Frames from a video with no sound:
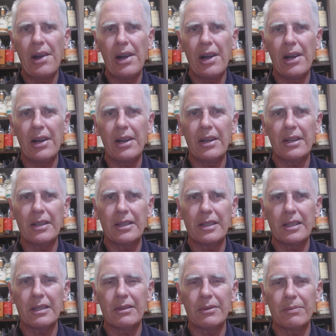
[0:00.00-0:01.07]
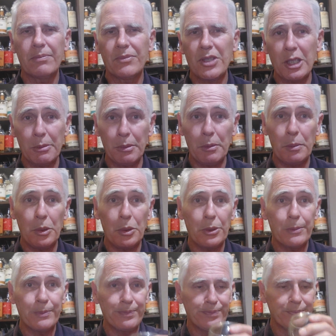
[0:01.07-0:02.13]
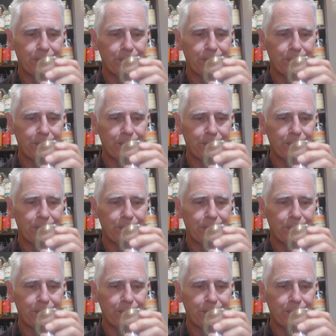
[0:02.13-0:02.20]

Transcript: and cinnamon myrtle.